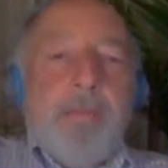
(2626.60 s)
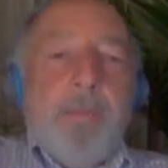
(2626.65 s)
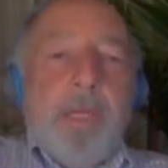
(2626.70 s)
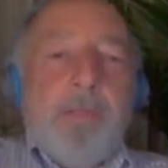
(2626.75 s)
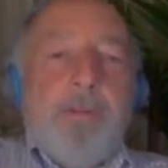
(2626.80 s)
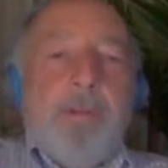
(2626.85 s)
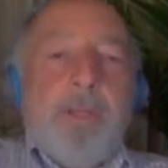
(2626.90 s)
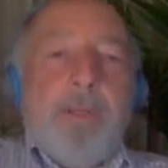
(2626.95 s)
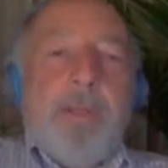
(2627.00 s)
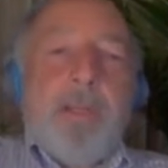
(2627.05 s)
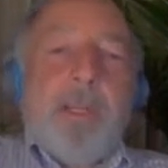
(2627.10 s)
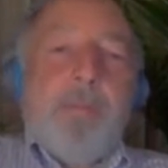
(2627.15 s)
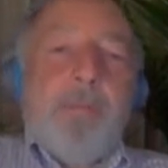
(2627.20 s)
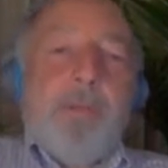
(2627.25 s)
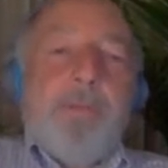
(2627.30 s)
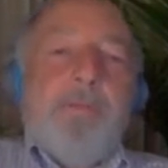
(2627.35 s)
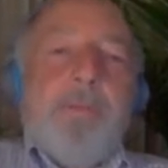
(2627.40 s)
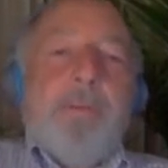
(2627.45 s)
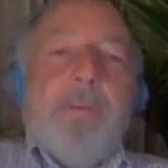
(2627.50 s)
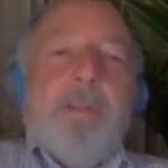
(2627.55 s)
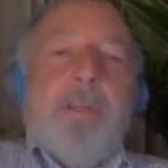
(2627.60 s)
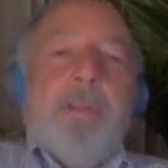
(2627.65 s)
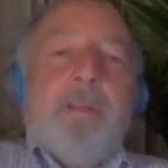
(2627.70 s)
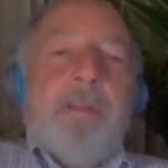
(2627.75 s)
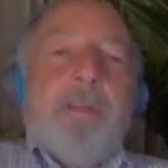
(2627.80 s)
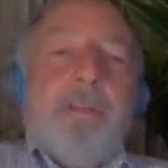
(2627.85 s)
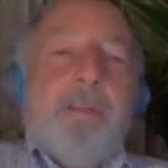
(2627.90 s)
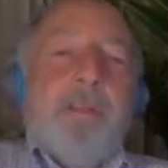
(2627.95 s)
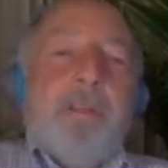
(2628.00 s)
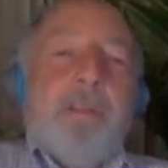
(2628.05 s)
Metrics can be viewed as
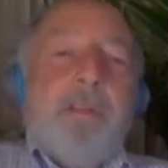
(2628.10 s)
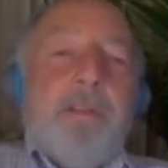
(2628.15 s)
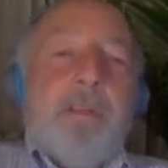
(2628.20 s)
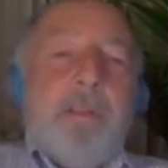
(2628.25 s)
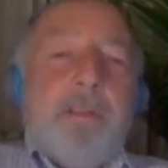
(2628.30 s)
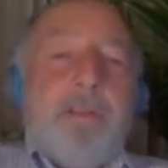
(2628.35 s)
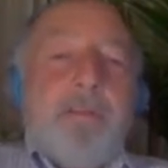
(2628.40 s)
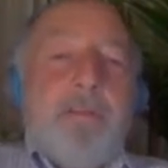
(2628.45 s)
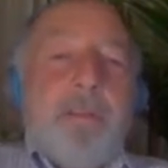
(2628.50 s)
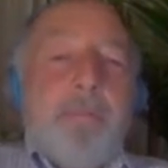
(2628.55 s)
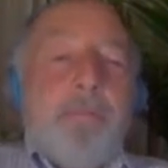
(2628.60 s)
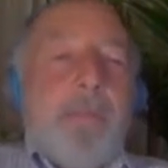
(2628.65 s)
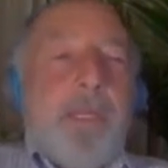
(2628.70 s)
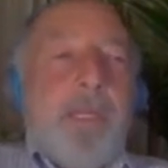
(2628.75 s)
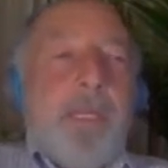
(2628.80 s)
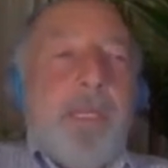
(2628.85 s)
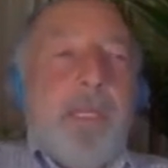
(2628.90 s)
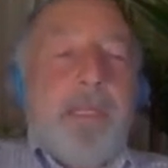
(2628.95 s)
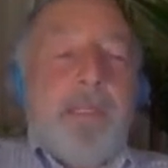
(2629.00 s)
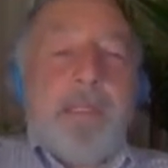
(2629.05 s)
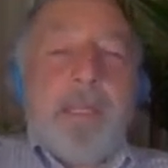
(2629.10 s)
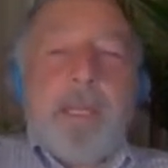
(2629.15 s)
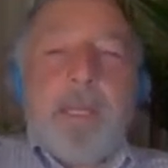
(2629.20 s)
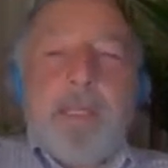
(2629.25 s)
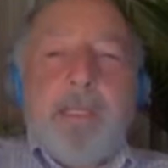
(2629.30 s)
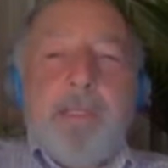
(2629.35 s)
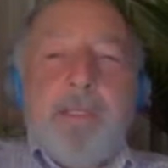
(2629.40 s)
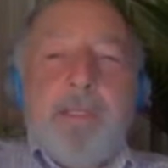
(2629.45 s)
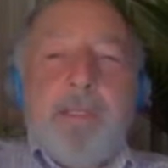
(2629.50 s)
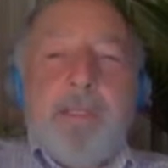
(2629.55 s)
statistics with meaning
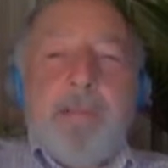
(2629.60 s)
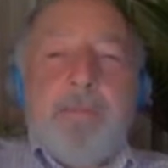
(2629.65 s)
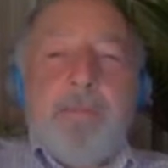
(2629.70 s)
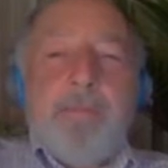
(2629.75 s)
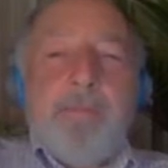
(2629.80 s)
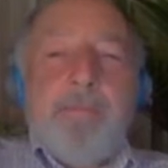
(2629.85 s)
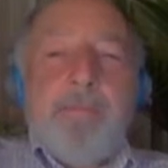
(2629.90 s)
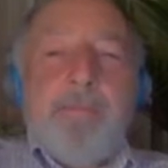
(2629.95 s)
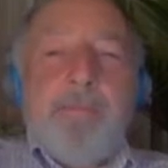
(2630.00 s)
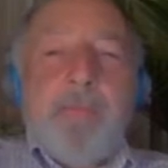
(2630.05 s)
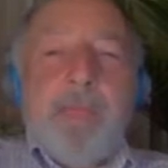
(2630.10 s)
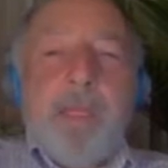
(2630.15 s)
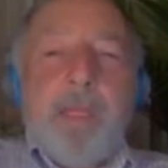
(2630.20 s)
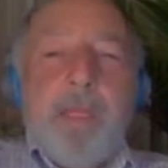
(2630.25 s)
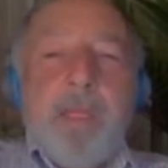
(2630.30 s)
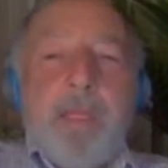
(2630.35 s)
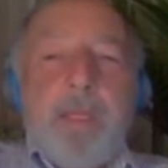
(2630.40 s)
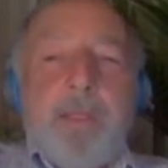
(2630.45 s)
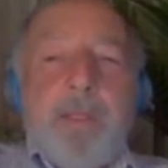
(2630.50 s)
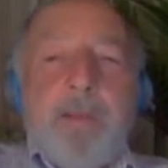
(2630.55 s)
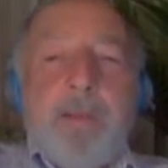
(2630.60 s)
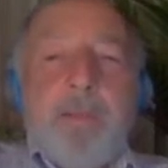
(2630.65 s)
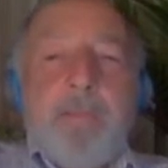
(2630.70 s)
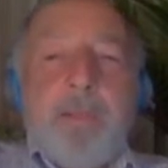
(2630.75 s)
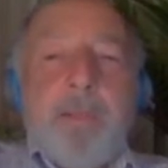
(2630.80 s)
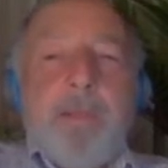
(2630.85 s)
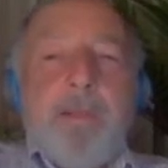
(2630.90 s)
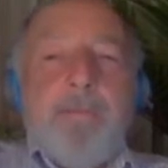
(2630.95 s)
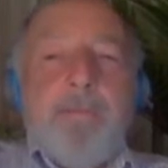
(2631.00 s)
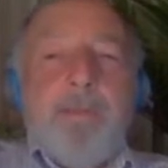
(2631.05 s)
attached. They're
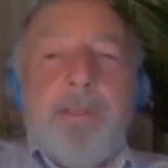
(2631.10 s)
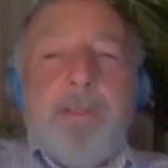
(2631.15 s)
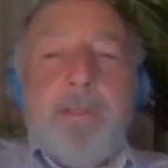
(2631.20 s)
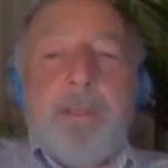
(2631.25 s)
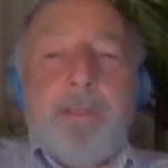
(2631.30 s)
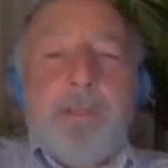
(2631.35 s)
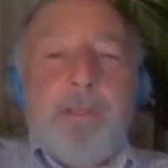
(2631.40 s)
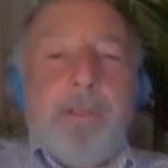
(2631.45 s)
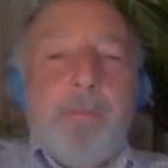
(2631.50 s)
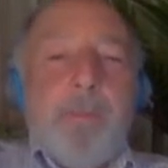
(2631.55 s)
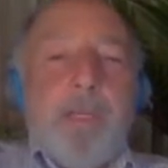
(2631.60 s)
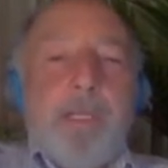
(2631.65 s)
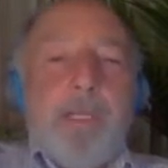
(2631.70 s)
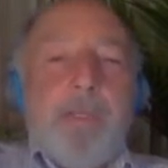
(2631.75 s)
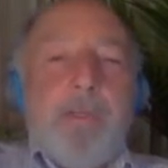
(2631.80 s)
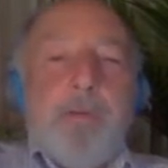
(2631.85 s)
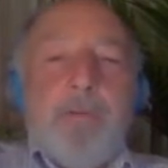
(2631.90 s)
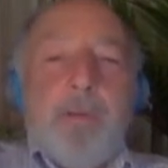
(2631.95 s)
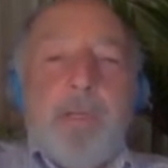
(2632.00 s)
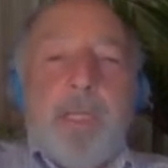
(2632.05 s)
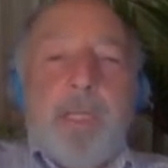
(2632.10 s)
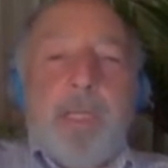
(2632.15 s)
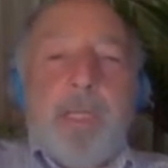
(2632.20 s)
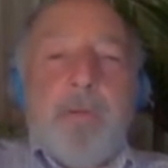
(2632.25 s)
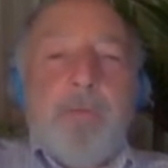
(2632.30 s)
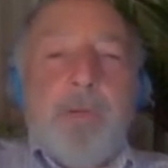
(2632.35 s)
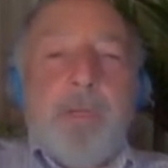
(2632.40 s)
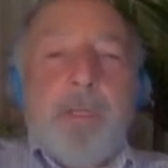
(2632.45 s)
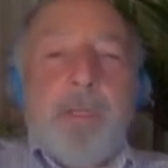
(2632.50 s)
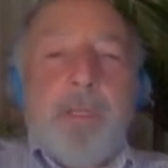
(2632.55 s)
specific to the domain you're
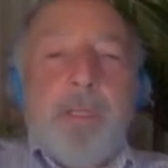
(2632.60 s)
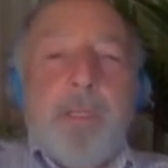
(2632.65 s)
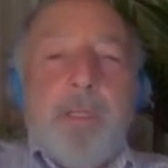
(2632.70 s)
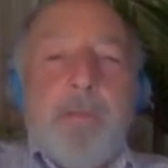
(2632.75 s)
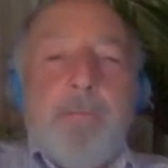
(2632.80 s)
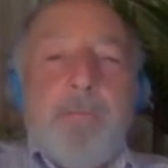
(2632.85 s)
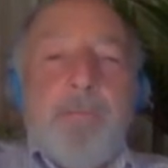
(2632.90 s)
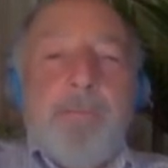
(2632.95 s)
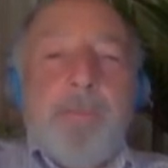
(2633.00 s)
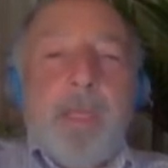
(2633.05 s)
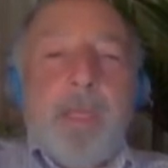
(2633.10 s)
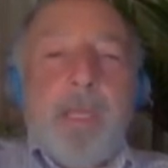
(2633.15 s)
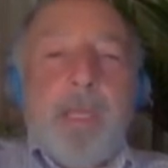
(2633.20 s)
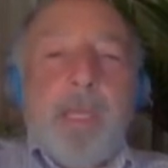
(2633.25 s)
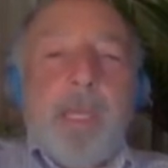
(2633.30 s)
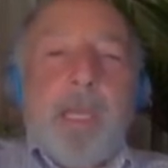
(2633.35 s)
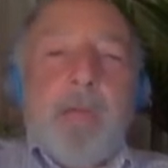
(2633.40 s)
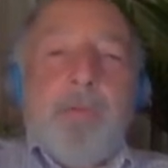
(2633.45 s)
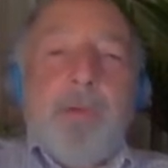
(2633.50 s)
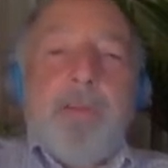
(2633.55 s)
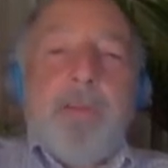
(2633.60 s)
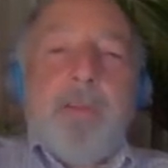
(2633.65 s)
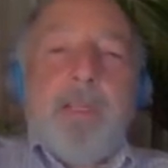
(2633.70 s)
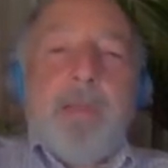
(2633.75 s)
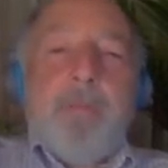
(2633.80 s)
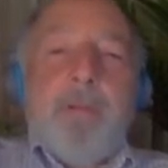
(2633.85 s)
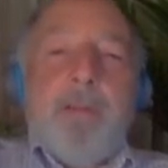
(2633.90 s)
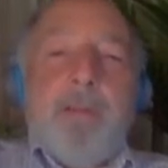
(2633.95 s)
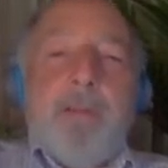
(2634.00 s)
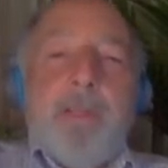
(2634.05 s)
working within, and while
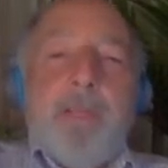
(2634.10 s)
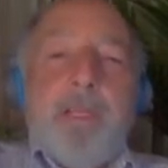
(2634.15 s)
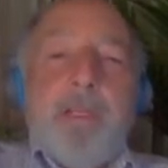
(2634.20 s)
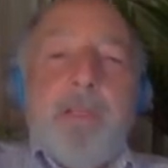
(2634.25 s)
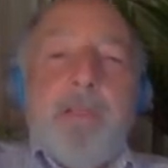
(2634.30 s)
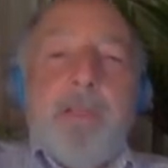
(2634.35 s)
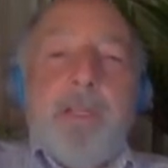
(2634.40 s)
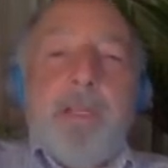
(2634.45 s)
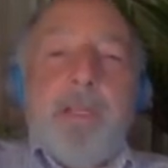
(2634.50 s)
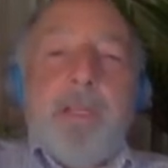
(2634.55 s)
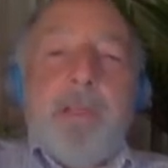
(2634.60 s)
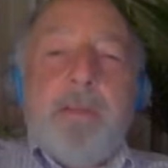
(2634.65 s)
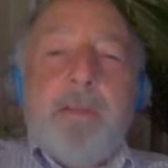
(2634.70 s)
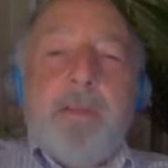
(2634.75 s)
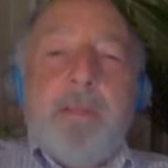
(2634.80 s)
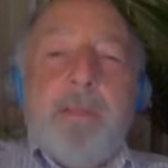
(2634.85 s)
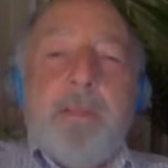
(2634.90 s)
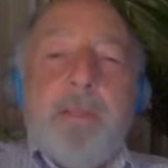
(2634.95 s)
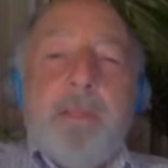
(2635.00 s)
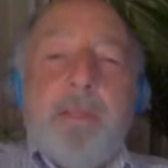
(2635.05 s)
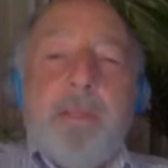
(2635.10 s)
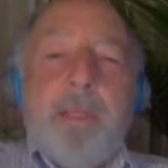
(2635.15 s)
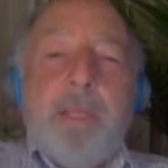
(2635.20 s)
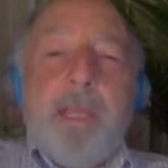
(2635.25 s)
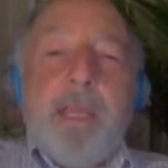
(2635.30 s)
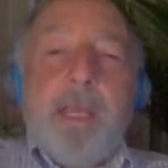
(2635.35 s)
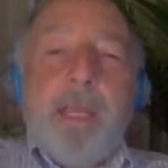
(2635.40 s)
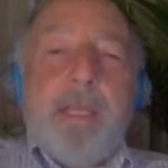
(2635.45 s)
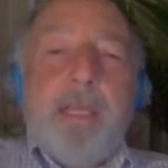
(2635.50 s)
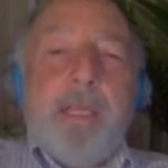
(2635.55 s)
some are standardized,
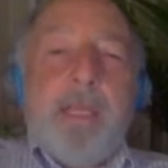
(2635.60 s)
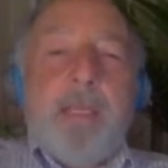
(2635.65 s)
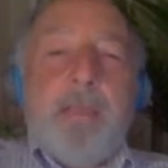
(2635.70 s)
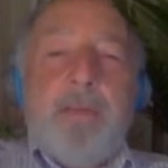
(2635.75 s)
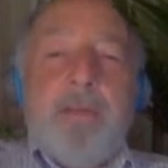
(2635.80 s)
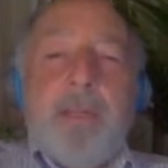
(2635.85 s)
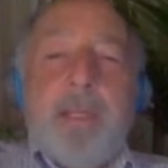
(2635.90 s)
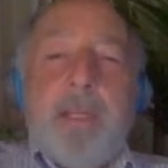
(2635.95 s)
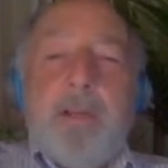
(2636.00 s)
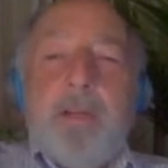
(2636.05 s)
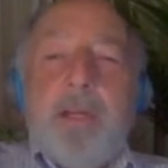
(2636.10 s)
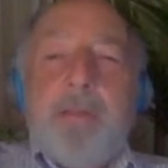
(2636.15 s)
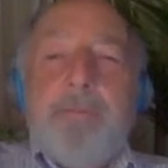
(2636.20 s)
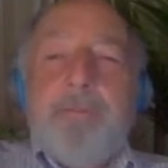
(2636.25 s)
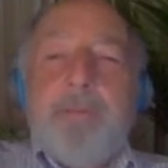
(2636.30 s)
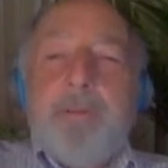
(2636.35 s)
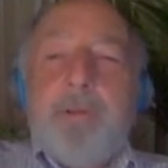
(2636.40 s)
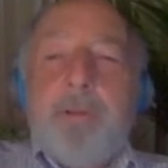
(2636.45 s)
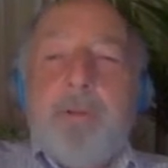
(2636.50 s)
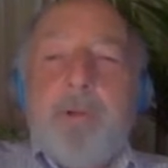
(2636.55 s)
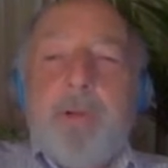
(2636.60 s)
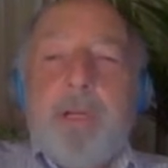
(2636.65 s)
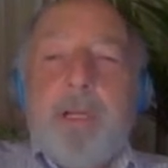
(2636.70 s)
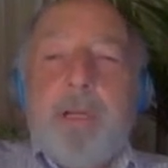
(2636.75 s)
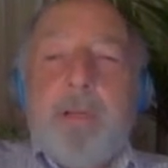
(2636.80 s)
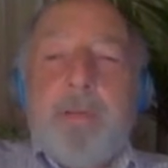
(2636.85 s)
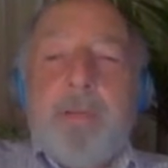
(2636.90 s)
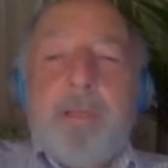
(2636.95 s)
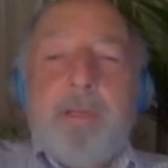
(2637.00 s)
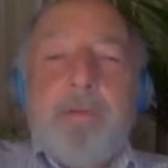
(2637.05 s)
adding insight often
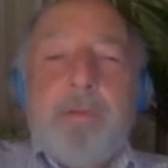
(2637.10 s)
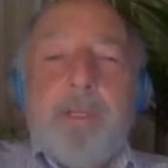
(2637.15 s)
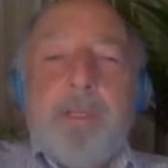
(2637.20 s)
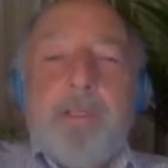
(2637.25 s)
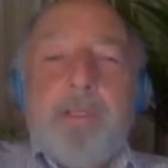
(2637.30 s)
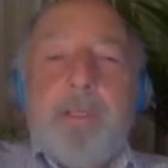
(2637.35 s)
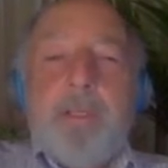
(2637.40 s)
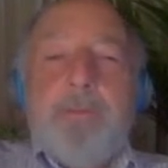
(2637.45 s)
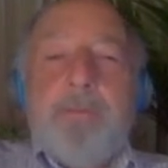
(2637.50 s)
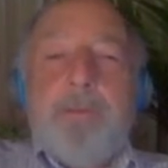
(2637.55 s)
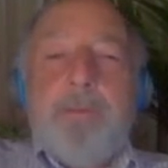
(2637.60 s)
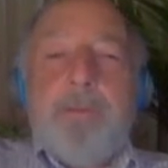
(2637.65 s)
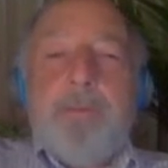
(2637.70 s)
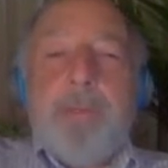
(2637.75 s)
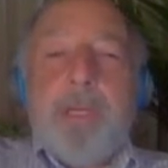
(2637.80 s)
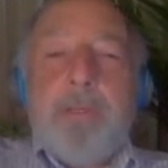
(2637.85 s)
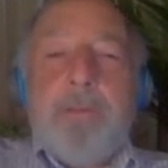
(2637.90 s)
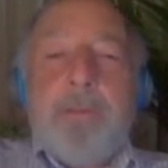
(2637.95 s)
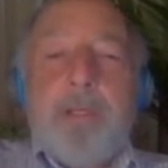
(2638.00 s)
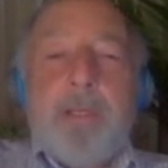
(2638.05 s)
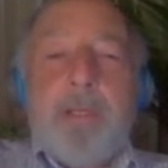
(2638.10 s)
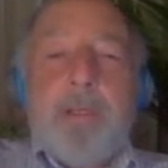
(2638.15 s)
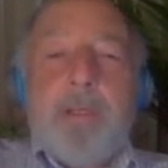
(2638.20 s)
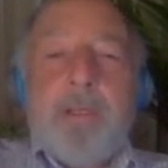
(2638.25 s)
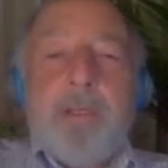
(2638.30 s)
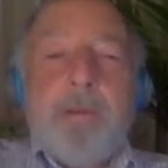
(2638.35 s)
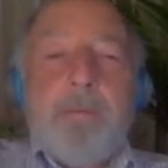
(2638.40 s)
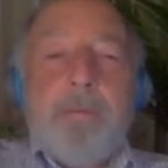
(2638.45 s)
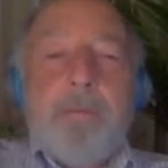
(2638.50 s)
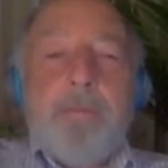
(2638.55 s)
requires the creation of new
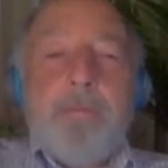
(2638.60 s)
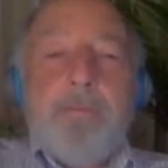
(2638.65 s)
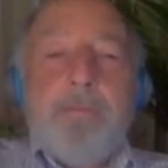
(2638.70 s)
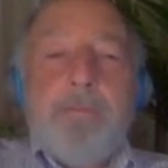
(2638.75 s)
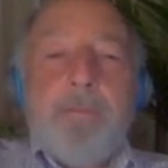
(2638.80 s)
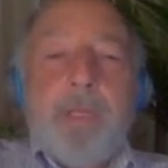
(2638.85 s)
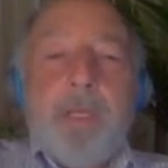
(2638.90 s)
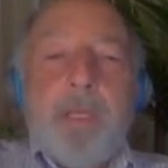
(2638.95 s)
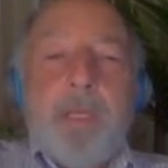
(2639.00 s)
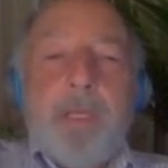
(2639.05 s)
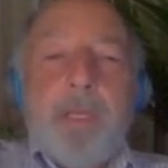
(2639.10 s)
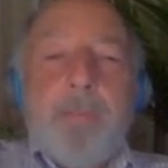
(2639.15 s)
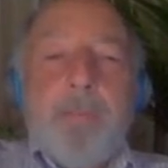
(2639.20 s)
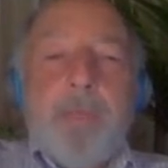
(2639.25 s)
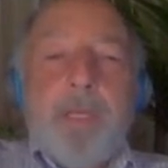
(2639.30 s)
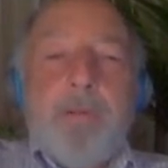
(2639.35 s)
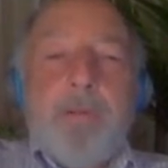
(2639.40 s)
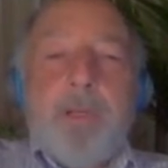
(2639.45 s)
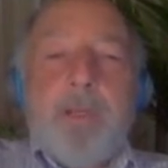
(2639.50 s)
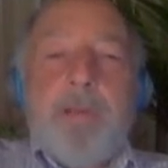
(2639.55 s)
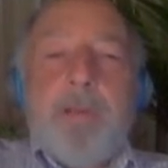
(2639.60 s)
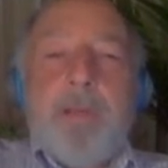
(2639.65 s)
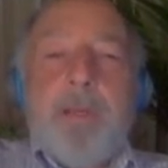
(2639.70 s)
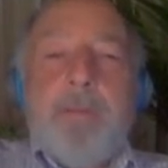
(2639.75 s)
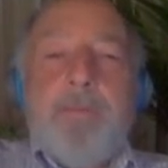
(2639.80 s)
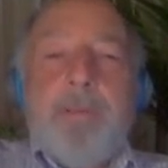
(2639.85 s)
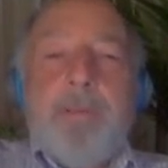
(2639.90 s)
metrics. Metrics are